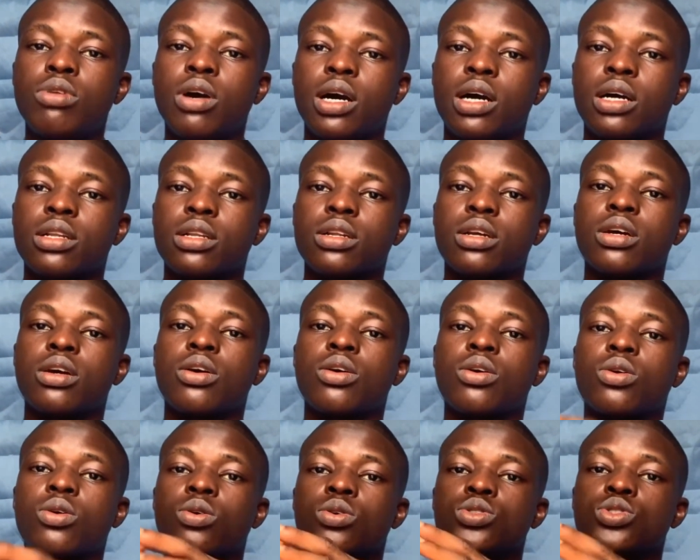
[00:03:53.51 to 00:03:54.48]
and
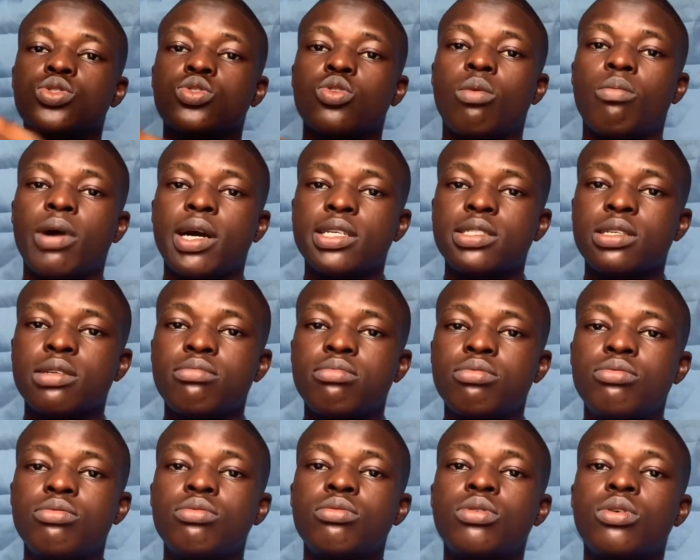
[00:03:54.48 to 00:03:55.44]

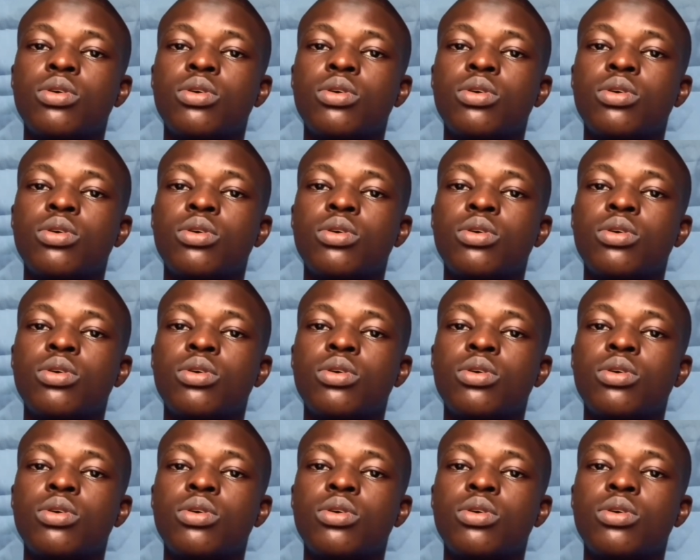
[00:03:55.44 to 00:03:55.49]
customizable